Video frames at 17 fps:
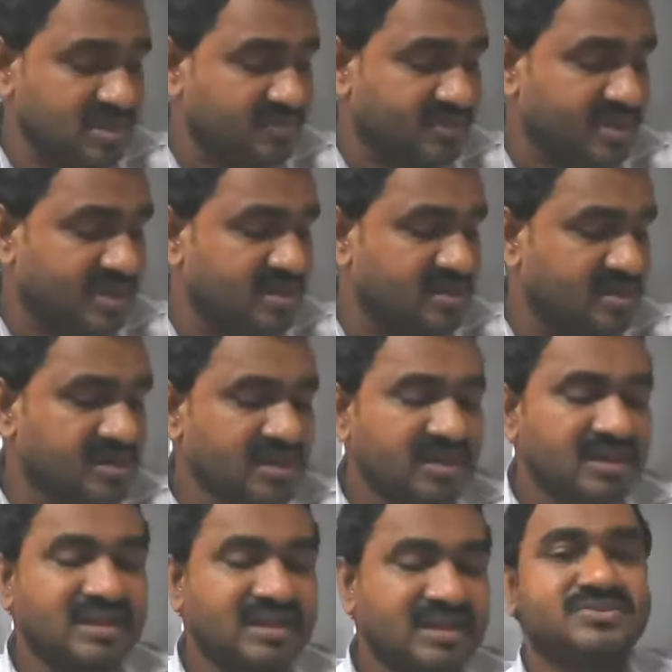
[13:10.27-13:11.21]
the
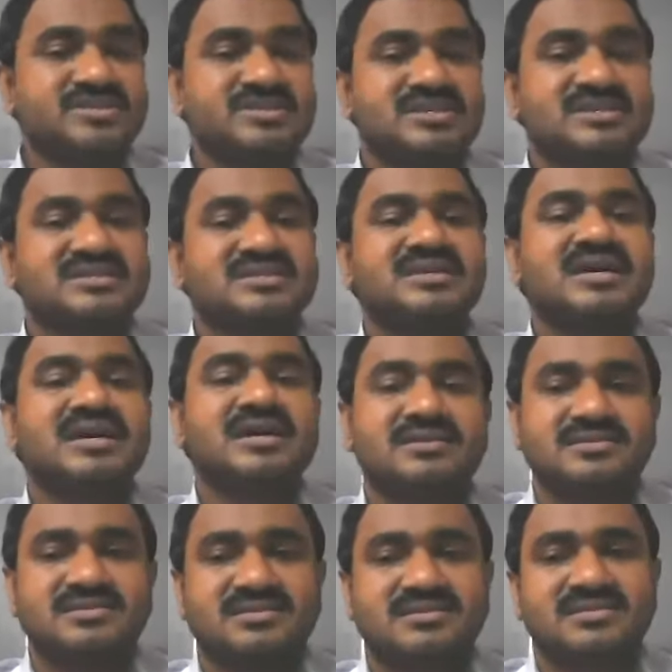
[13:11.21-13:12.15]
linguistic
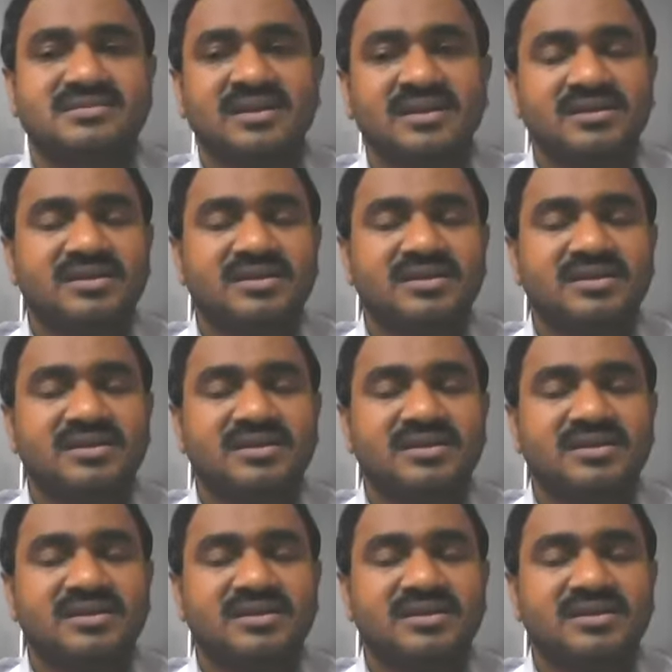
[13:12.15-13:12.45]
science,